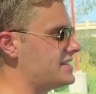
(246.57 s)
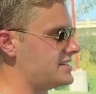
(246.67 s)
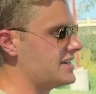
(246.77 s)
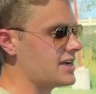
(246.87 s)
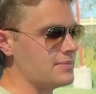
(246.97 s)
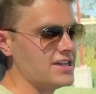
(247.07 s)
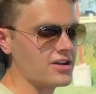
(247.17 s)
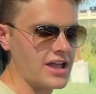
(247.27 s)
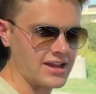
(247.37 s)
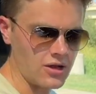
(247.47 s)
sitting up here,
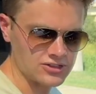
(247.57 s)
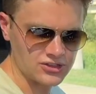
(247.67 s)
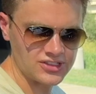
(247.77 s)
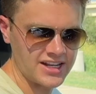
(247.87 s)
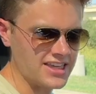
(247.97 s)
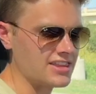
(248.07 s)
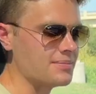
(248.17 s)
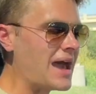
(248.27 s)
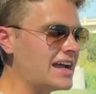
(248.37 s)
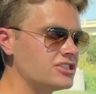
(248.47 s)
and also sitting in the
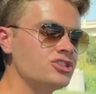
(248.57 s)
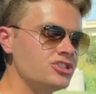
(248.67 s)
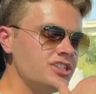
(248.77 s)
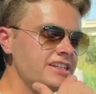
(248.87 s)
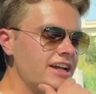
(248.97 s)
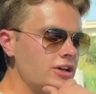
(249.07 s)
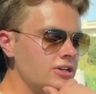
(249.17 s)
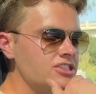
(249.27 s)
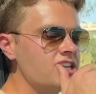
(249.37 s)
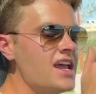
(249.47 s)
passenger seat. I
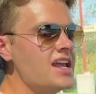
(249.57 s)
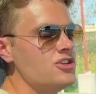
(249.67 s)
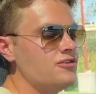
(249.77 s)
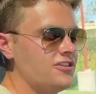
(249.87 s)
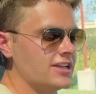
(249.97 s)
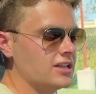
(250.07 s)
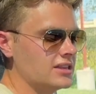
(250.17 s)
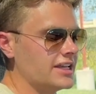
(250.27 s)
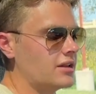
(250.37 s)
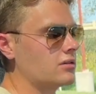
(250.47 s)
noticed you feel a
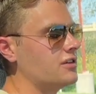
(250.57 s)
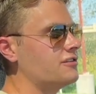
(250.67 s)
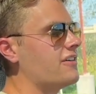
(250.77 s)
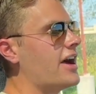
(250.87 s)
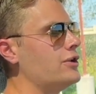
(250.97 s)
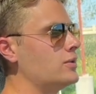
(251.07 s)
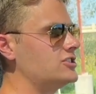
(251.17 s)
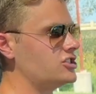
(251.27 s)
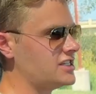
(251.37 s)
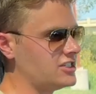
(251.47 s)
little confined, which
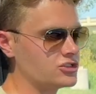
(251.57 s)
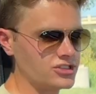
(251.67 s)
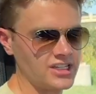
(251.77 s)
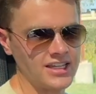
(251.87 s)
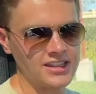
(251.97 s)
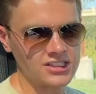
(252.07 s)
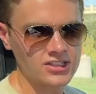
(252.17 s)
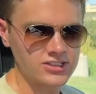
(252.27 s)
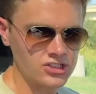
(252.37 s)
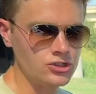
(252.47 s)
is interesting in this
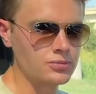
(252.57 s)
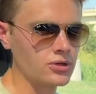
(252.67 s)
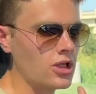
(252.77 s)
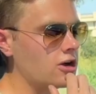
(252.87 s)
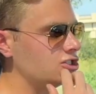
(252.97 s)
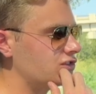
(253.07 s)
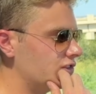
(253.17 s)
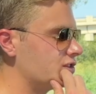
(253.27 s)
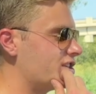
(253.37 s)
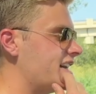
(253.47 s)
super large
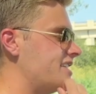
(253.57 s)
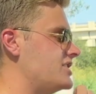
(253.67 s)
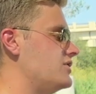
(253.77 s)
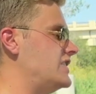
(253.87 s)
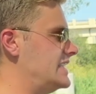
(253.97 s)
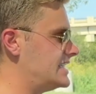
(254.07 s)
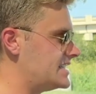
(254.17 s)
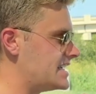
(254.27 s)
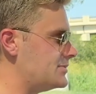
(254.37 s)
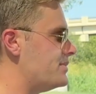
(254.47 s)
full-size SUV. This is
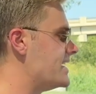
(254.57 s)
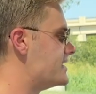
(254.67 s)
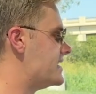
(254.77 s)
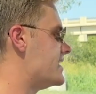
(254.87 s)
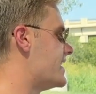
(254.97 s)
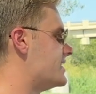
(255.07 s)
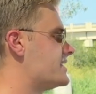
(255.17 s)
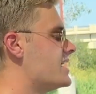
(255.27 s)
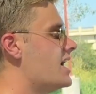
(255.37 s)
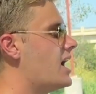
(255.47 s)
as big as it gets.
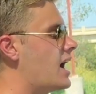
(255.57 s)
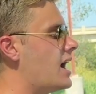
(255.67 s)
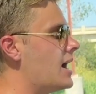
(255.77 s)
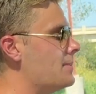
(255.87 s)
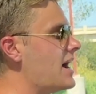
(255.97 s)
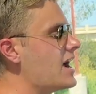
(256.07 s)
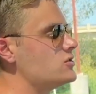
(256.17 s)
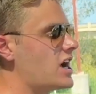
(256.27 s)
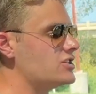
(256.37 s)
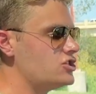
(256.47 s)

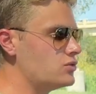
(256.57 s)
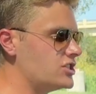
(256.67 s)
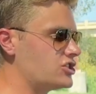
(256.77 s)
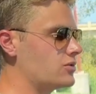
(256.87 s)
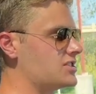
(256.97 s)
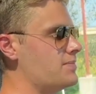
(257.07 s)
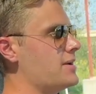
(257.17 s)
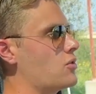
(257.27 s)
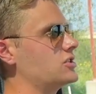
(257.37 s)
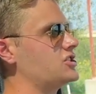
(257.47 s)
I do wish there was a bit
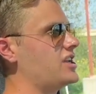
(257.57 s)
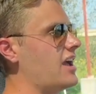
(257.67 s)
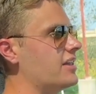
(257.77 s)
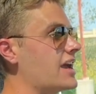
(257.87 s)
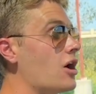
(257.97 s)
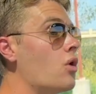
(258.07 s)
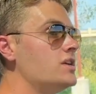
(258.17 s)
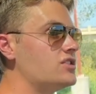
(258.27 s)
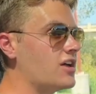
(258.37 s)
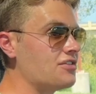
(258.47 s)
more scale, and I always
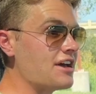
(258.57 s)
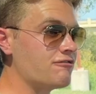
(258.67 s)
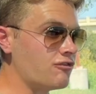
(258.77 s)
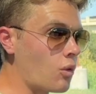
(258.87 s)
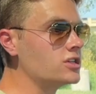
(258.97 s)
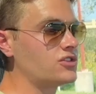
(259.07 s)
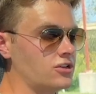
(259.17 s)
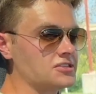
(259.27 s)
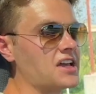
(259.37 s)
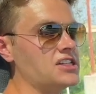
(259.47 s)
felt that Ford's
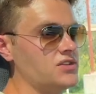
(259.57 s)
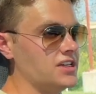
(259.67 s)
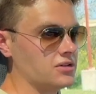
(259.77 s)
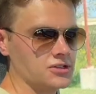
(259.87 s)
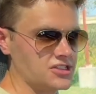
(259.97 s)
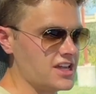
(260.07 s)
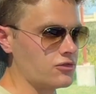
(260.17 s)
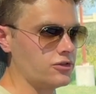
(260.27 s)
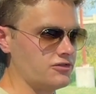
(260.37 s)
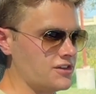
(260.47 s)
full-size vehicles, the
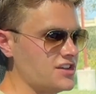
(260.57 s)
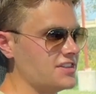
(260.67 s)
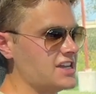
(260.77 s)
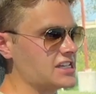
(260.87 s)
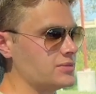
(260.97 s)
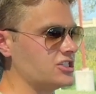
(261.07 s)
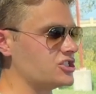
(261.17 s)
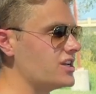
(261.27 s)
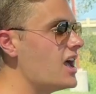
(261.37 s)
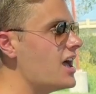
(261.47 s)
F-150 and the Expedition,
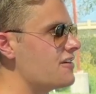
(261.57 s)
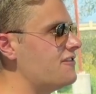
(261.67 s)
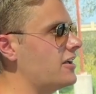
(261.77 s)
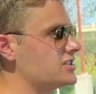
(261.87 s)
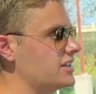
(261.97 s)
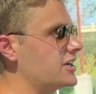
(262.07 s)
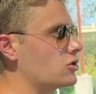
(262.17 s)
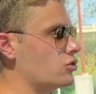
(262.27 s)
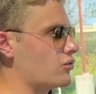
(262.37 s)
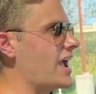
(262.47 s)
felt a little
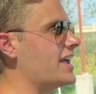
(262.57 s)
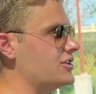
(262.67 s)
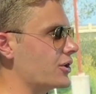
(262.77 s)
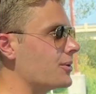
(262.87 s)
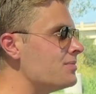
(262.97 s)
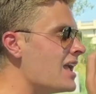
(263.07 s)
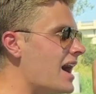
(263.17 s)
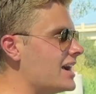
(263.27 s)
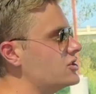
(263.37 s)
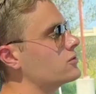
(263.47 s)
grander.
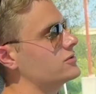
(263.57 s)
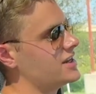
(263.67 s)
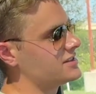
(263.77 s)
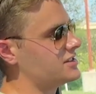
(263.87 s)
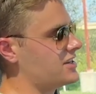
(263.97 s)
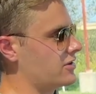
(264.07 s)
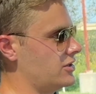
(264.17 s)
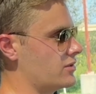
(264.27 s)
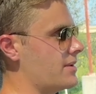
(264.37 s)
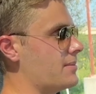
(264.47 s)
I don't necessarily
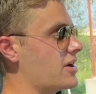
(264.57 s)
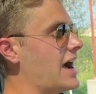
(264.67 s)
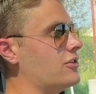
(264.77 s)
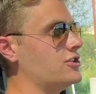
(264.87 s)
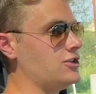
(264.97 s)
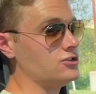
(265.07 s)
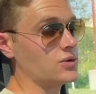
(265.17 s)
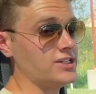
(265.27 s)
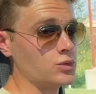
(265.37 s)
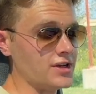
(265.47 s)
remember how the new
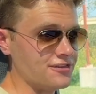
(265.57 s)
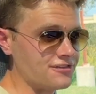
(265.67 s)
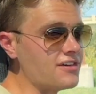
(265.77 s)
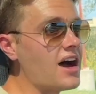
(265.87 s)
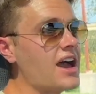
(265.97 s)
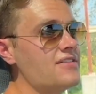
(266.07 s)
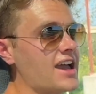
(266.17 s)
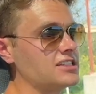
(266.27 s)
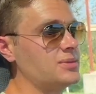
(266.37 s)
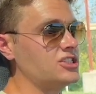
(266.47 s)
2025
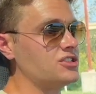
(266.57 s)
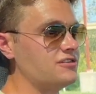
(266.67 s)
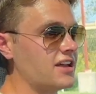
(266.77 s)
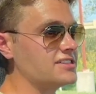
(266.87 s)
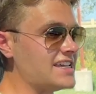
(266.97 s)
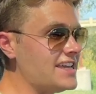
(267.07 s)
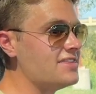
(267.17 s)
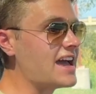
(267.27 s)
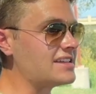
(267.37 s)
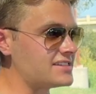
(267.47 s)
Expedition felt in
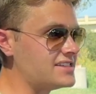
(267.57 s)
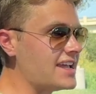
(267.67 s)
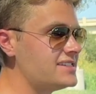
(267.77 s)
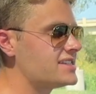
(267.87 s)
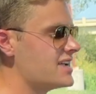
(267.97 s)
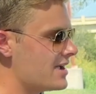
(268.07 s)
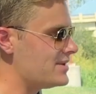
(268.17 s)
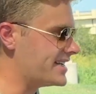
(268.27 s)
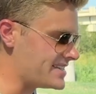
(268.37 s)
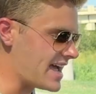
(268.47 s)
that sense,
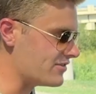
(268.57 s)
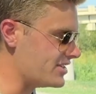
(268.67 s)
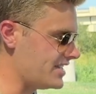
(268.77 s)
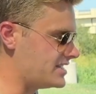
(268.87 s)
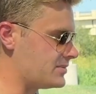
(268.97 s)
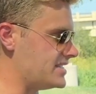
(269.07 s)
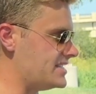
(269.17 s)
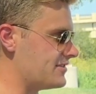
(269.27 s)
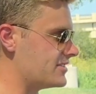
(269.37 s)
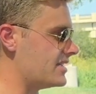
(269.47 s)
because everything has been
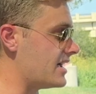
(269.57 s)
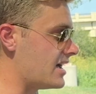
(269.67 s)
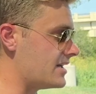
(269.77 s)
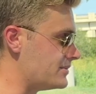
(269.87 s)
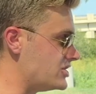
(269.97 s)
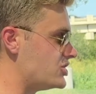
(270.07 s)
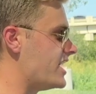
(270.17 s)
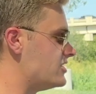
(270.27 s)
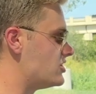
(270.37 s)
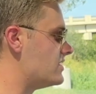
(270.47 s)
been
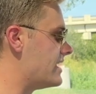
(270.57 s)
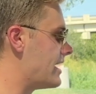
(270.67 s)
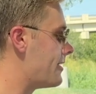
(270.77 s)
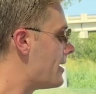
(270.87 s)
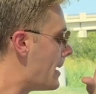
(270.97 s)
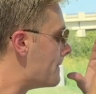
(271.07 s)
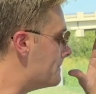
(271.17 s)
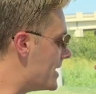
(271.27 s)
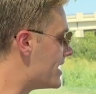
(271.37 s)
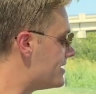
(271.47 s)
changed in there,
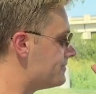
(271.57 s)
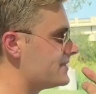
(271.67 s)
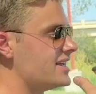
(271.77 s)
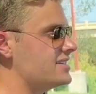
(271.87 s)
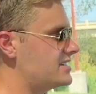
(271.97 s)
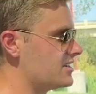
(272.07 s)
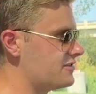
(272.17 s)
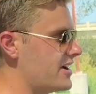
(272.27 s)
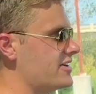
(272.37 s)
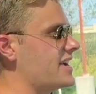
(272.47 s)
but it is still
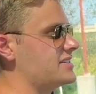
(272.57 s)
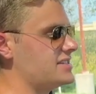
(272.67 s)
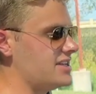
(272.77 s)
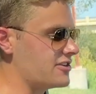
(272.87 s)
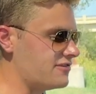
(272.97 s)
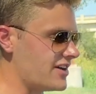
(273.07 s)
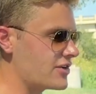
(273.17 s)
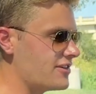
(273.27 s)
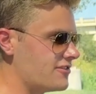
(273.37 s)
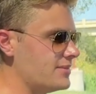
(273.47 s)
very nice in here, very
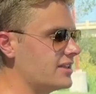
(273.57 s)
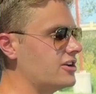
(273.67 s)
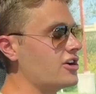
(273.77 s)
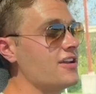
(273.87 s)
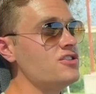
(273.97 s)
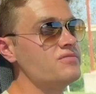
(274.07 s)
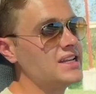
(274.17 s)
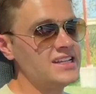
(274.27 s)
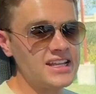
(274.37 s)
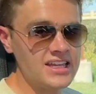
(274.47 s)
familiar. If you've been
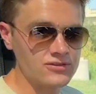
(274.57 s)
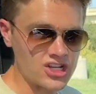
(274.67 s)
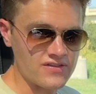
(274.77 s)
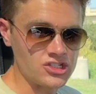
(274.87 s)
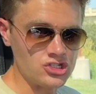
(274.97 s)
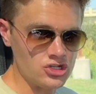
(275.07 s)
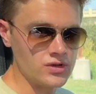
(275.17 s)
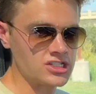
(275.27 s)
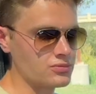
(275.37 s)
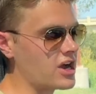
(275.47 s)
in any of Chevy's
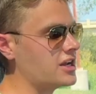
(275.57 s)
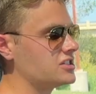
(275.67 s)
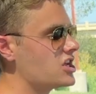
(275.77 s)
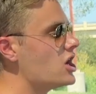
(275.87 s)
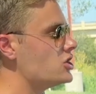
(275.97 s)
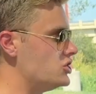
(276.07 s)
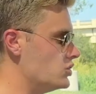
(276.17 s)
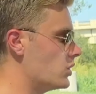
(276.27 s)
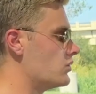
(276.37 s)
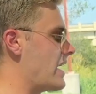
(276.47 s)
newest products, you
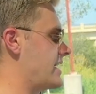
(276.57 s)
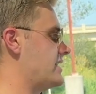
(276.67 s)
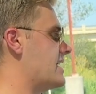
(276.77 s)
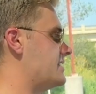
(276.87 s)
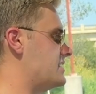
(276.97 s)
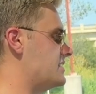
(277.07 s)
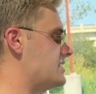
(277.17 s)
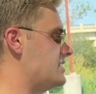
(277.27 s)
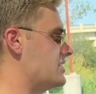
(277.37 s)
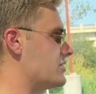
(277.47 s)
will recognize this
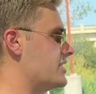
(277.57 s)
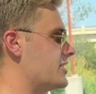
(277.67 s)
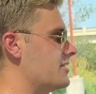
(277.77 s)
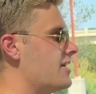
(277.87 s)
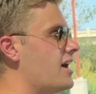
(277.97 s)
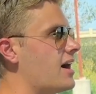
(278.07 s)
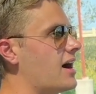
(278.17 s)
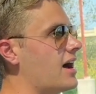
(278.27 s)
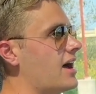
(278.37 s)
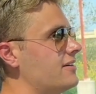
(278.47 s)
interior.
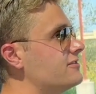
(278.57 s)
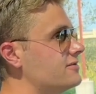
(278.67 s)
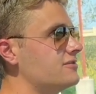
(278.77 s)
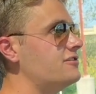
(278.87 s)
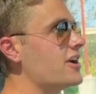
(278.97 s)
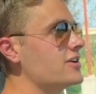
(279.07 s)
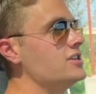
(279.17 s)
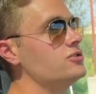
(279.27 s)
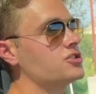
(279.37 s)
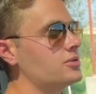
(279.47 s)
Very
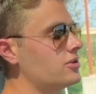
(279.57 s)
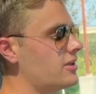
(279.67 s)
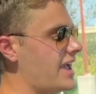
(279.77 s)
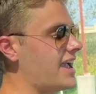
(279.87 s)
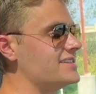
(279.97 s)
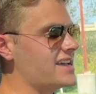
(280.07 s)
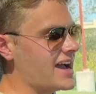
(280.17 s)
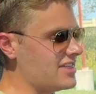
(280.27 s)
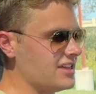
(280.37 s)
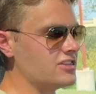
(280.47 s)
usable, and I
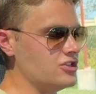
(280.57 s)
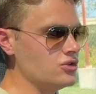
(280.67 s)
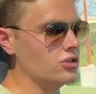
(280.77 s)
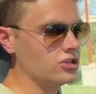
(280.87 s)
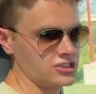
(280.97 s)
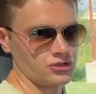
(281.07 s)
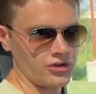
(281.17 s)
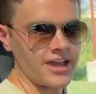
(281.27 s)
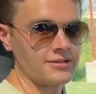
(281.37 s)
think the new look is great.